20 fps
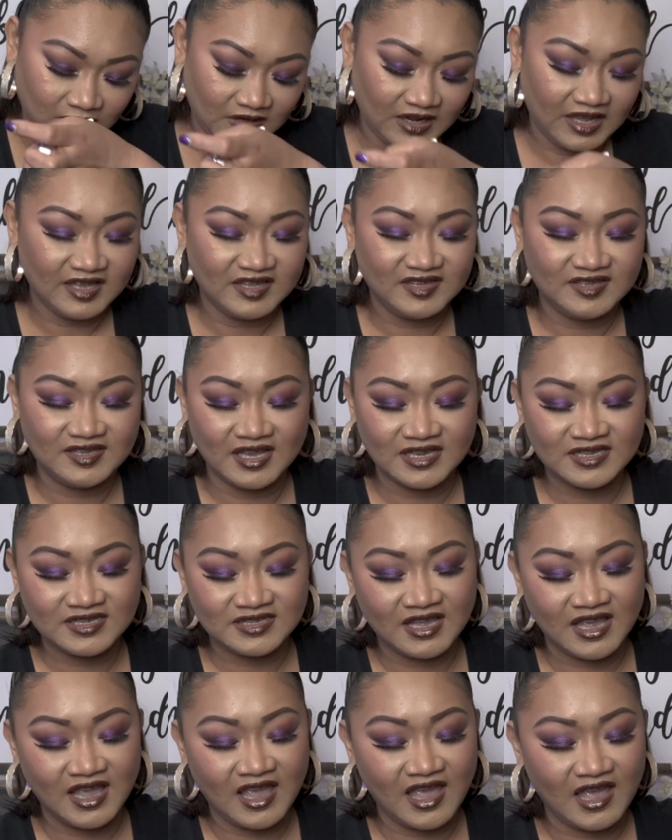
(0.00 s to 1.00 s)
It does
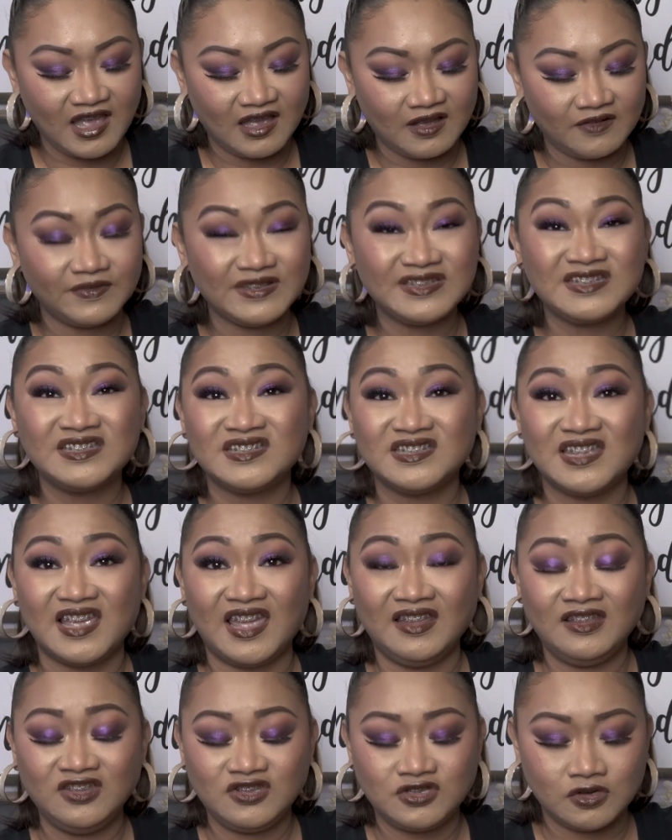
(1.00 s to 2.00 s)
not have a
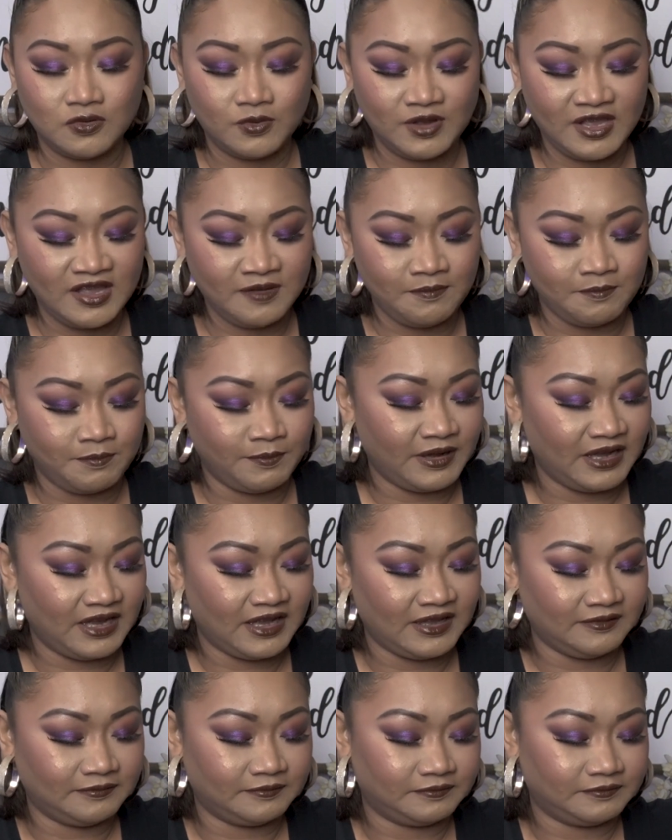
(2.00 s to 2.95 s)
scent to it, but